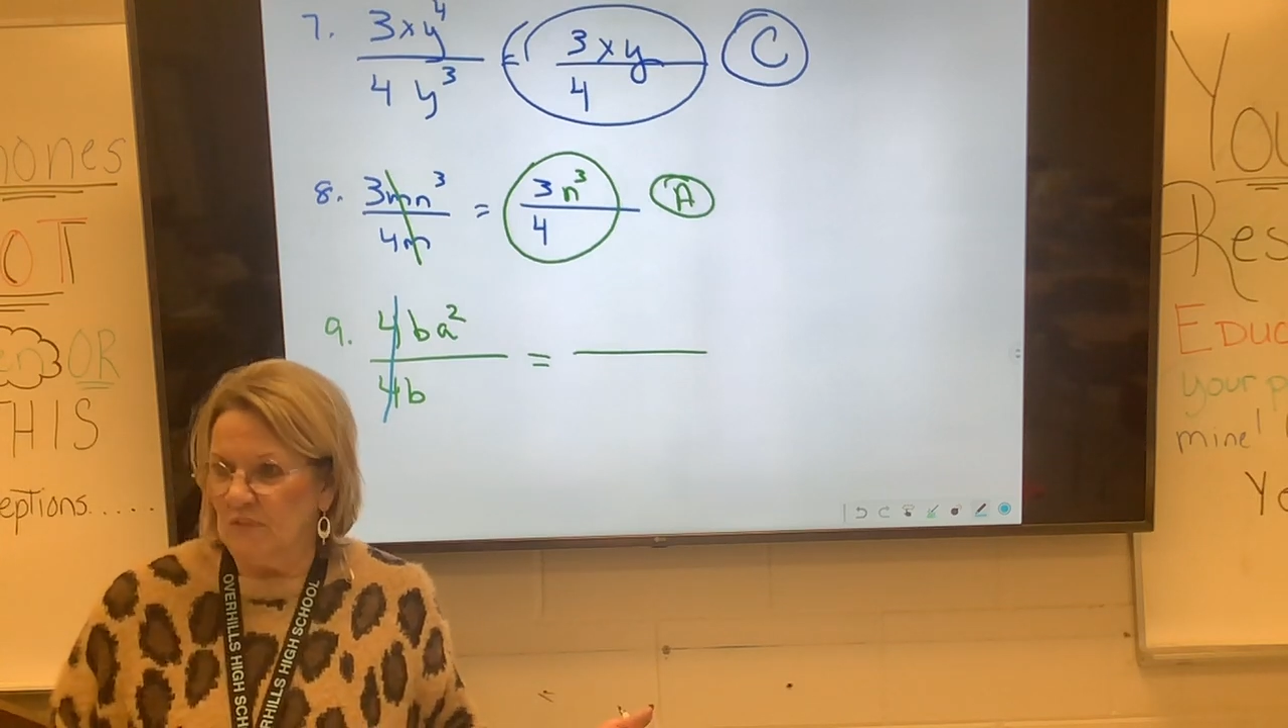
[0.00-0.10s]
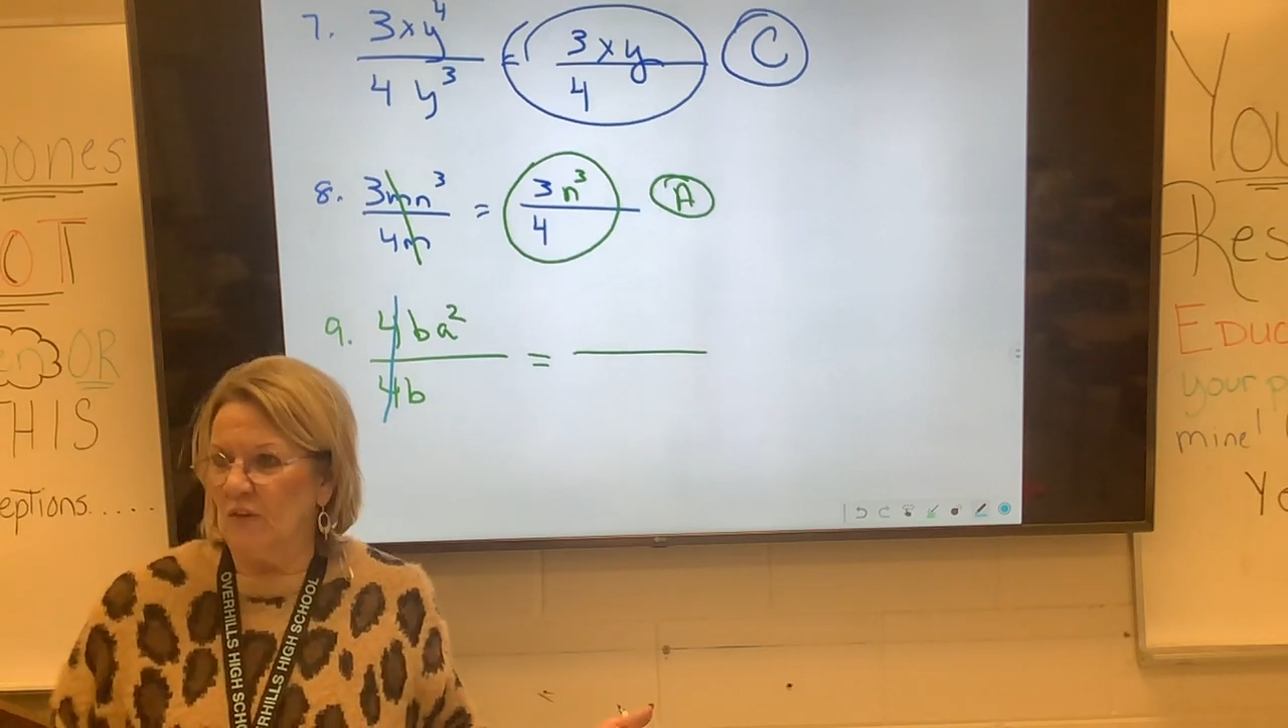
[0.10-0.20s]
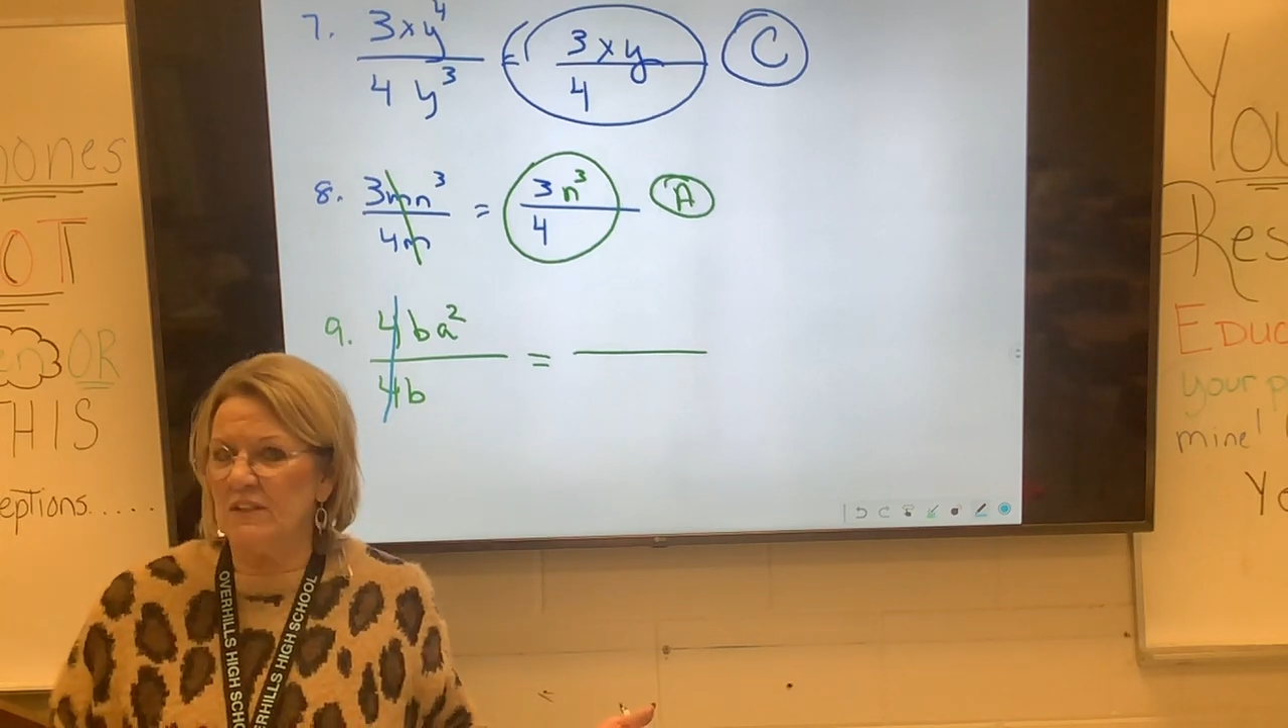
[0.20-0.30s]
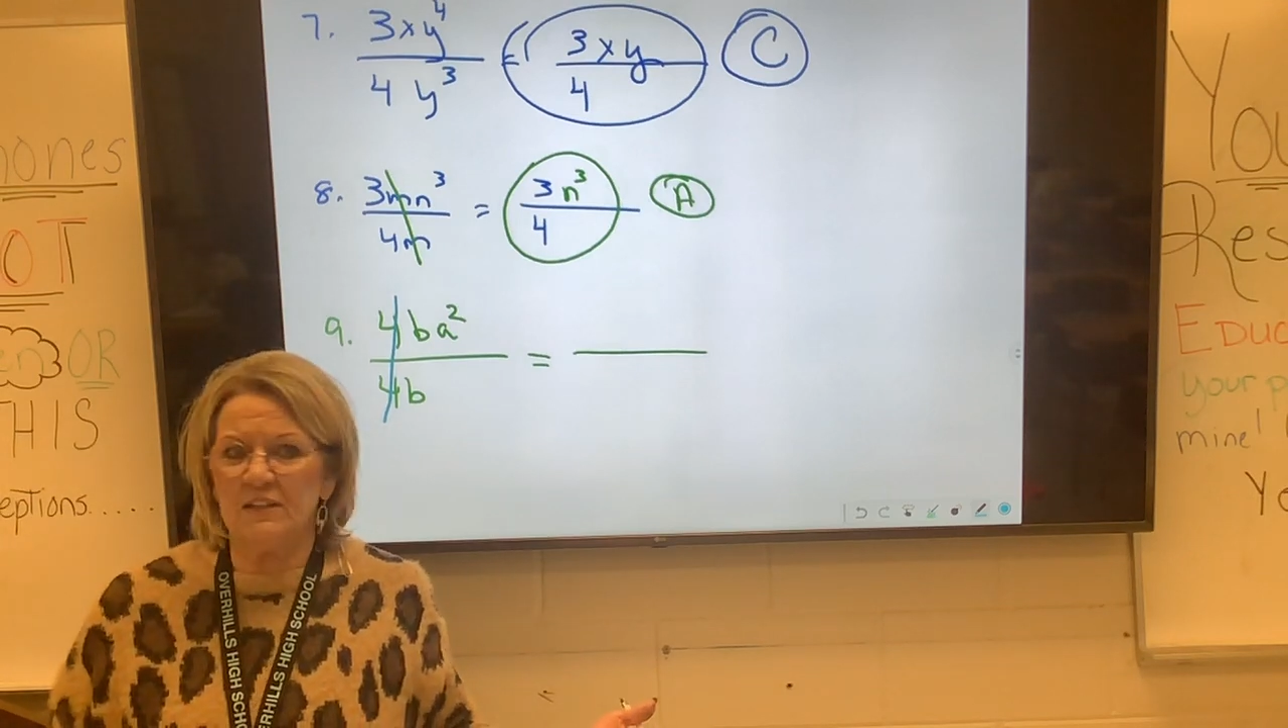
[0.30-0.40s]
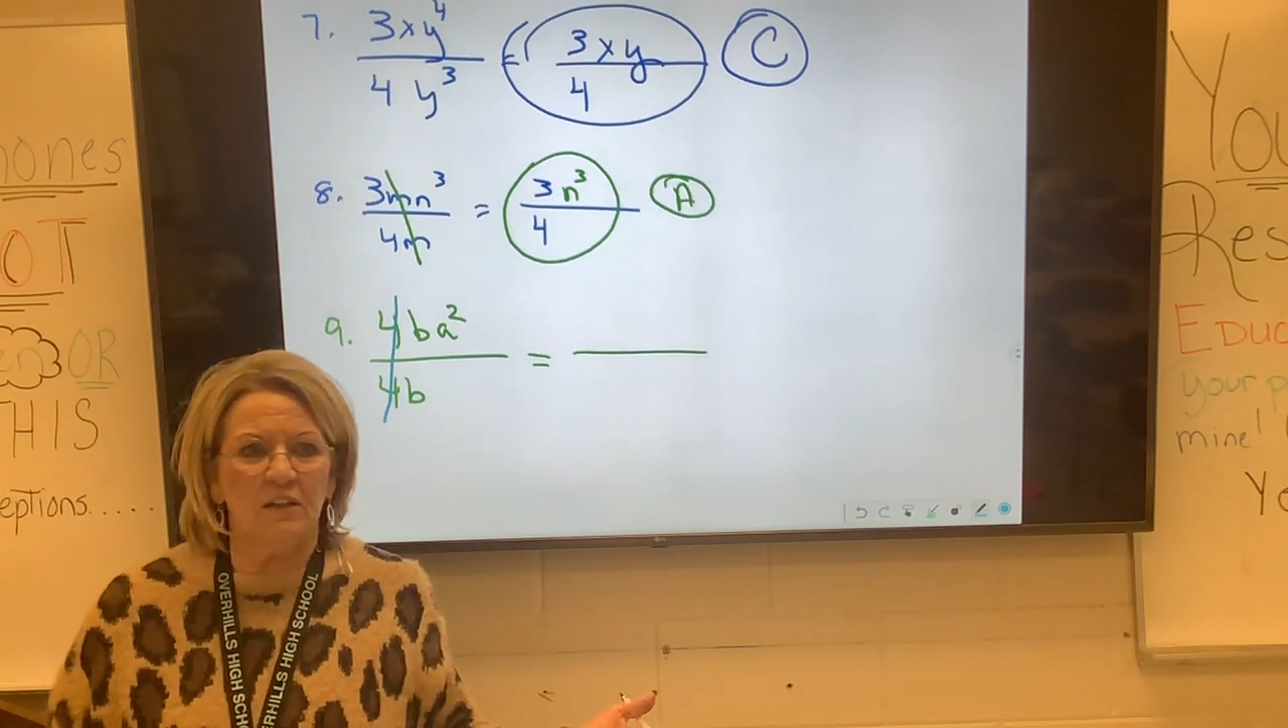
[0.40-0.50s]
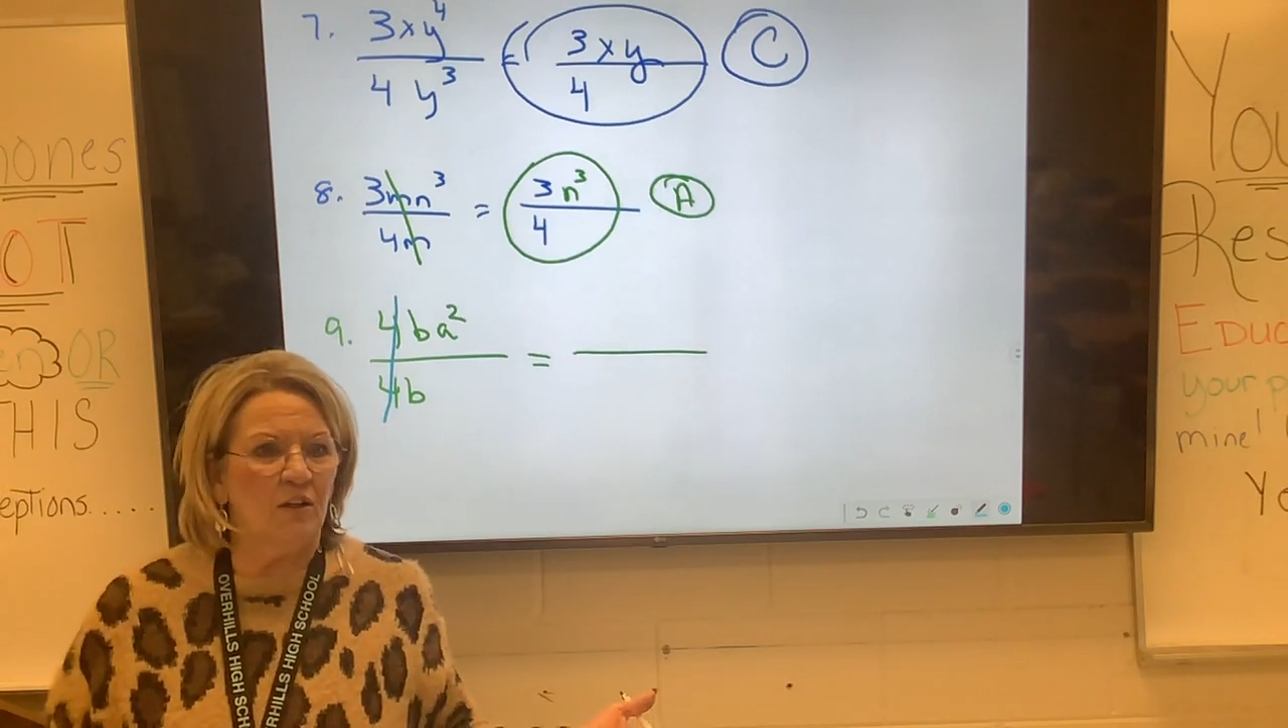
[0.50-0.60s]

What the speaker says: there is no